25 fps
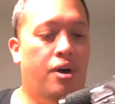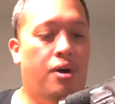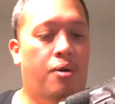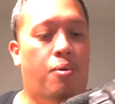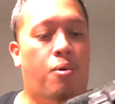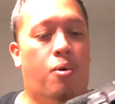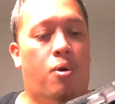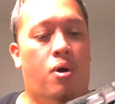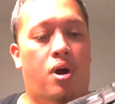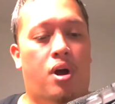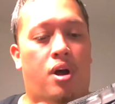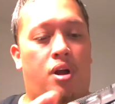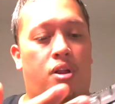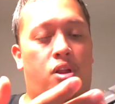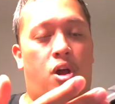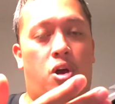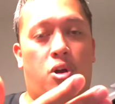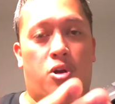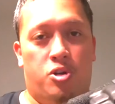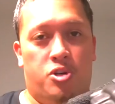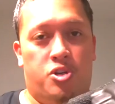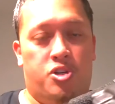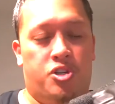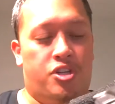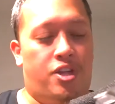or a
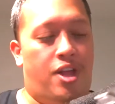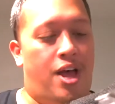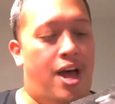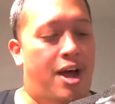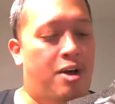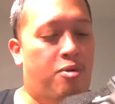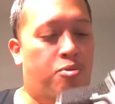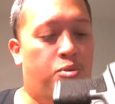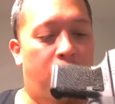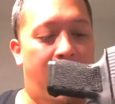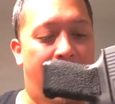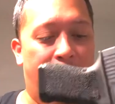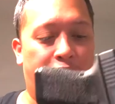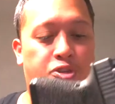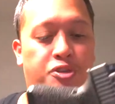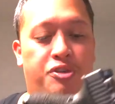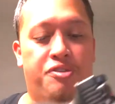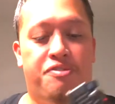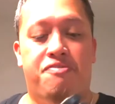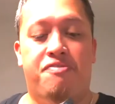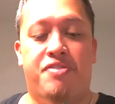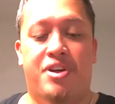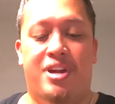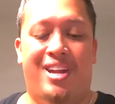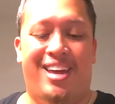longer slide will actually
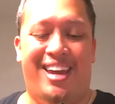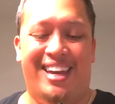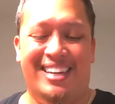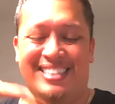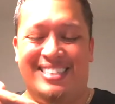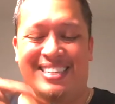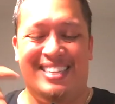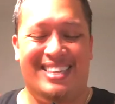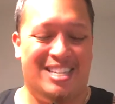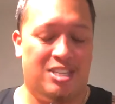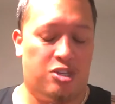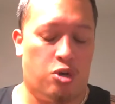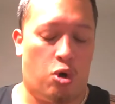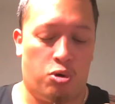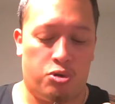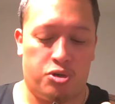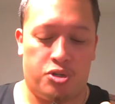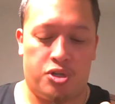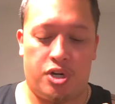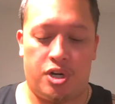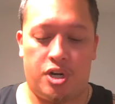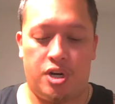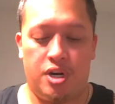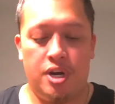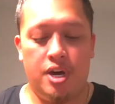fit into this
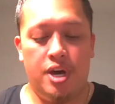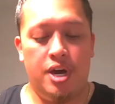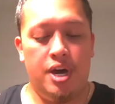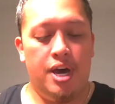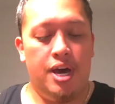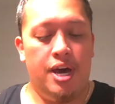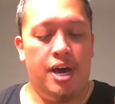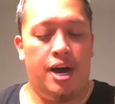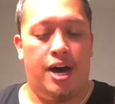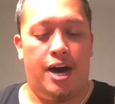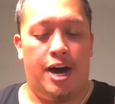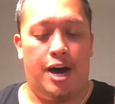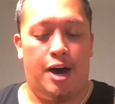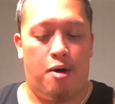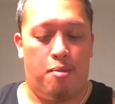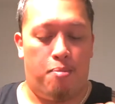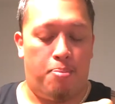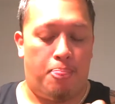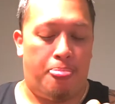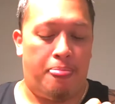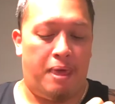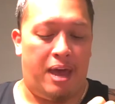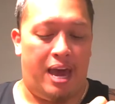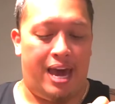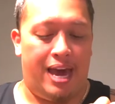holster.
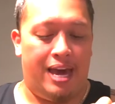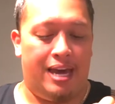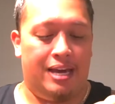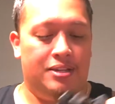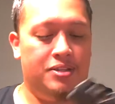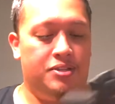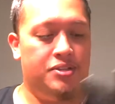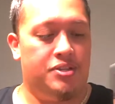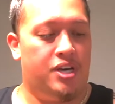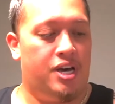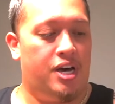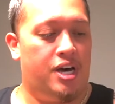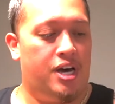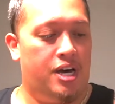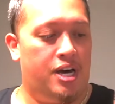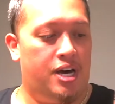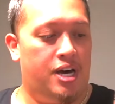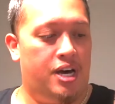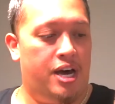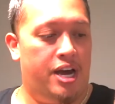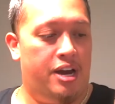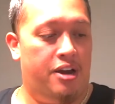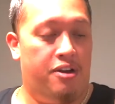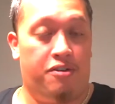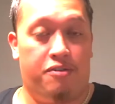And
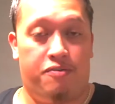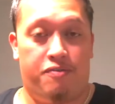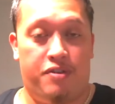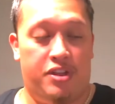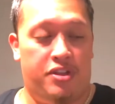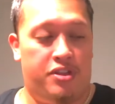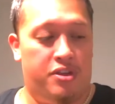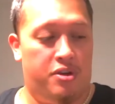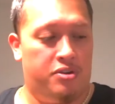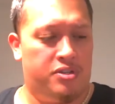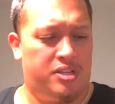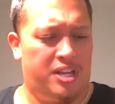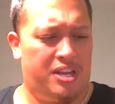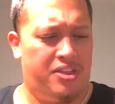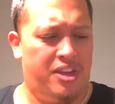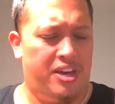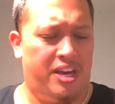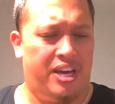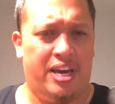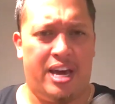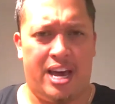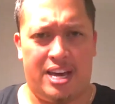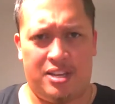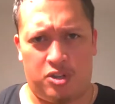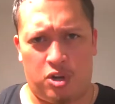it'll fit those. I think
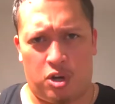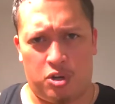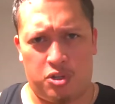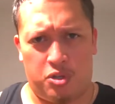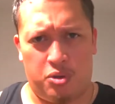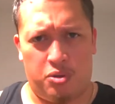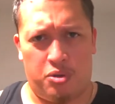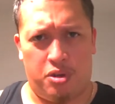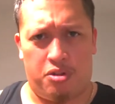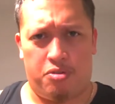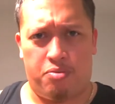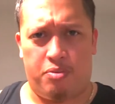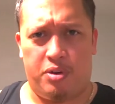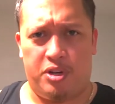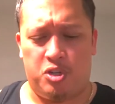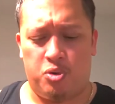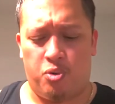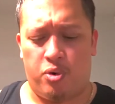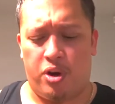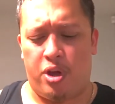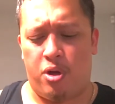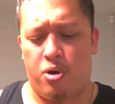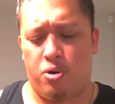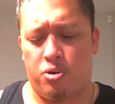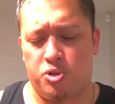he has also the
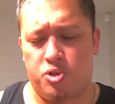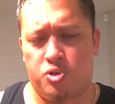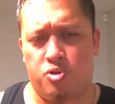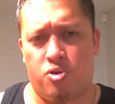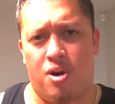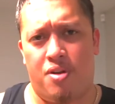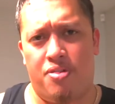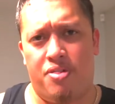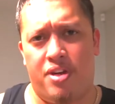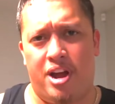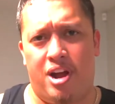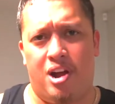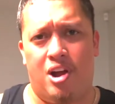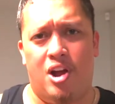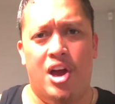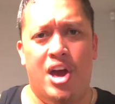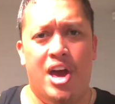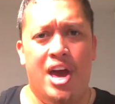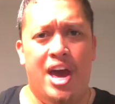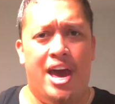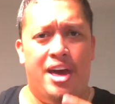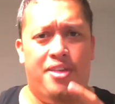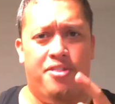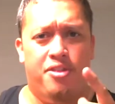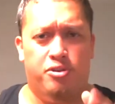320 holster on there.
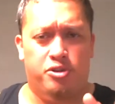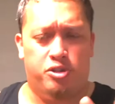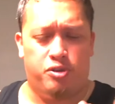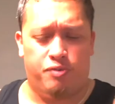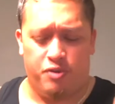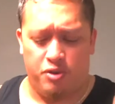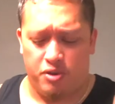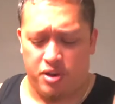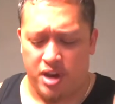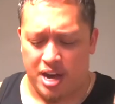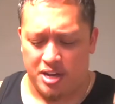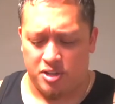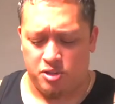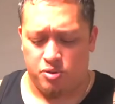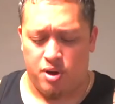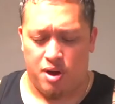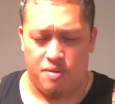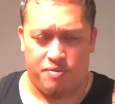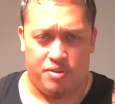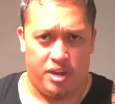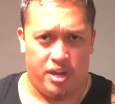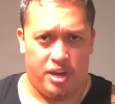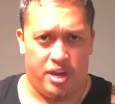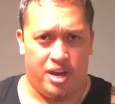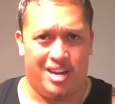And those of you guys who
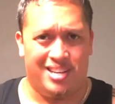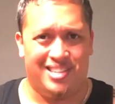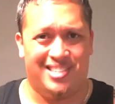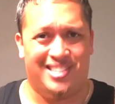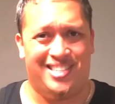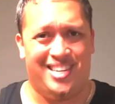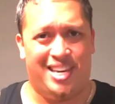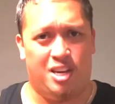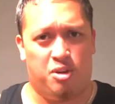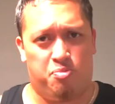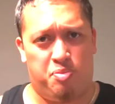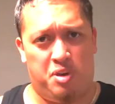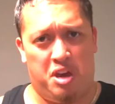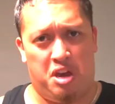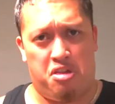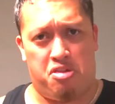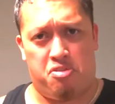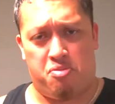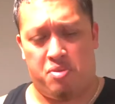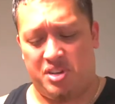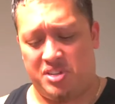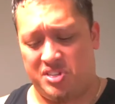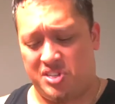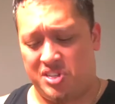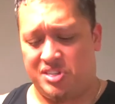have the SIG
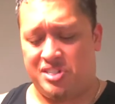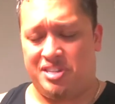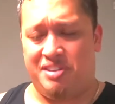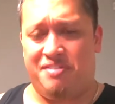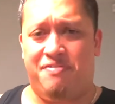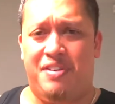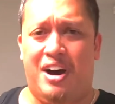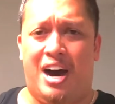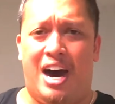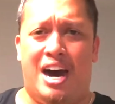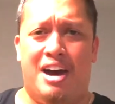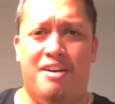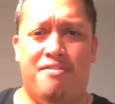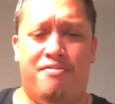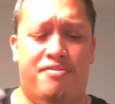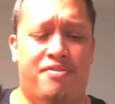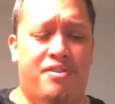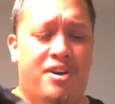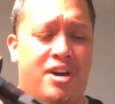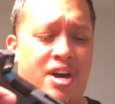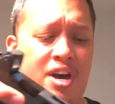P365,